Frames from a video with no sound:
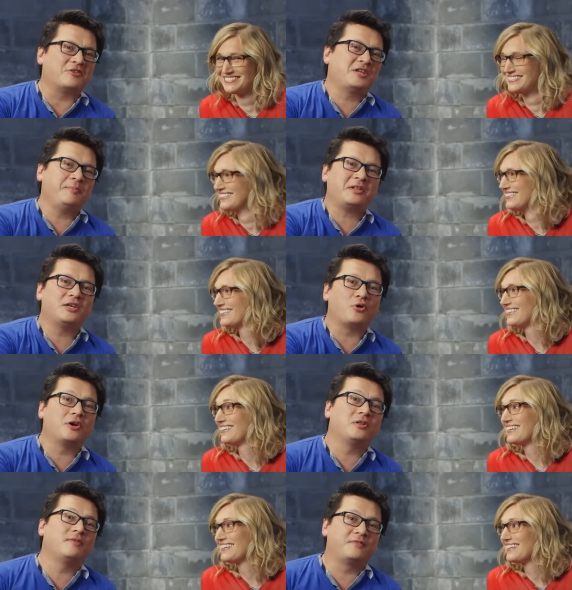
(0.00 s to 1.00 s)
Speaker 1: typically
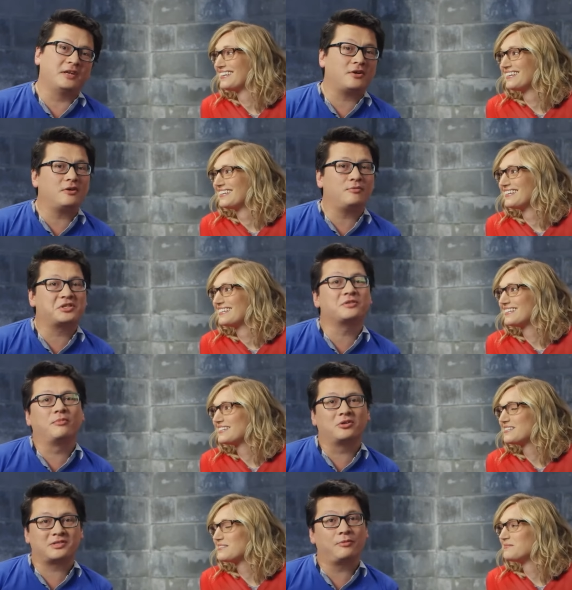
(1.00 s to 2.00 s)
oil and vinegar, which
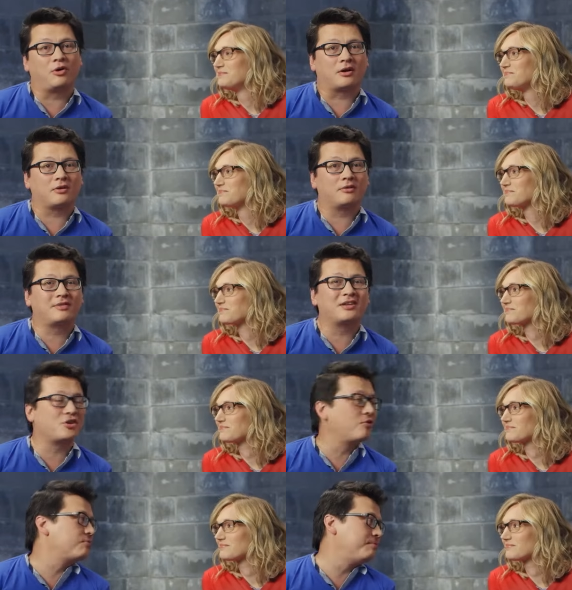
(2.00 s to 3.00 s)
is mostly water, they don't